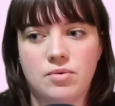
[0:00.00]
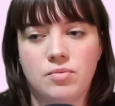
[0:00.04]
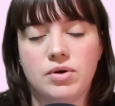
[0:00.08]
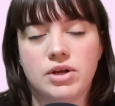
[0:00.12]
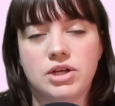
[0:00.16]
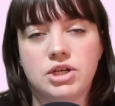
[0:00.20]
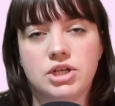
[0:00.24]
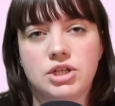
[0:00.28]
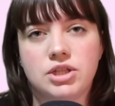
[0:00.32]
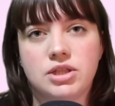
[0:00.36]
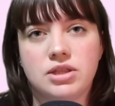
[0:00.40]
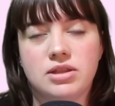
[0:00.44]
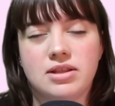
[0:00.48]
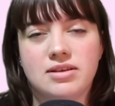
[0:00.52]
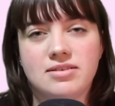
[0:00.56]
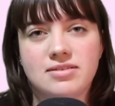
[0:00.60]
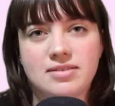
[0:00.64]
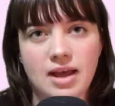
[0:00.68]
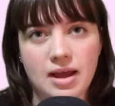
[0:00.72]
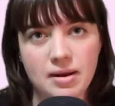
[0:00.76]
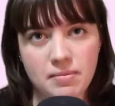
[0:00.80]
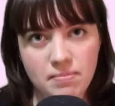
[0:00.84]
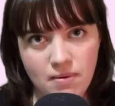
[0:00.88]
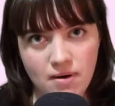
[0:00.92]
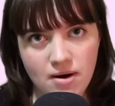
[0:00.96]
which the
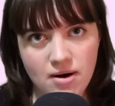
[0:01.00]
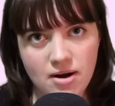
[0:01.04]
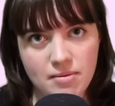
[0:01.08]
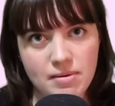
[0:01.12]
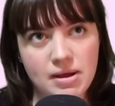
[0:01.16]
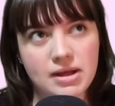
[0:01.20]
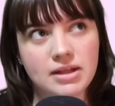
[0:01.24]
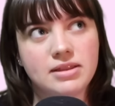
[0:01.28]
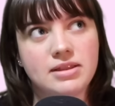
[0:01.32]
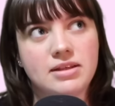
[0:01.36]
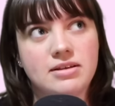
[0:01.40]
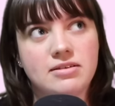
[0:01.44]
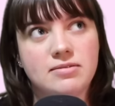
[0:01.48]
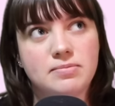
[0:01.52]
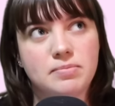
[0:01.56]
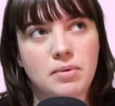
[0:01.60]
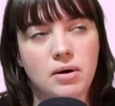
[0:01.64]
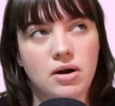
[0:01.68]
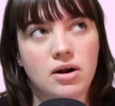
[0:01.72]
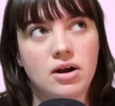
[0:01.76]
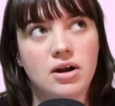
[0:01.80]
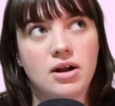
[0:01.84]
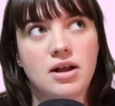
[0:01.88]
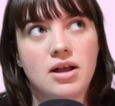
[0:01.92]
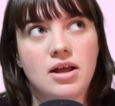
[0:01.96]
sad part about this
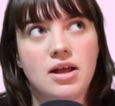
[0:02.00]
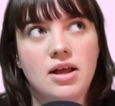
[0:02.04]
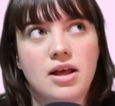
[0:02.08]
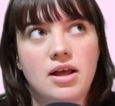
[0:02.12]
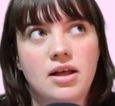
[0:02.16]
part,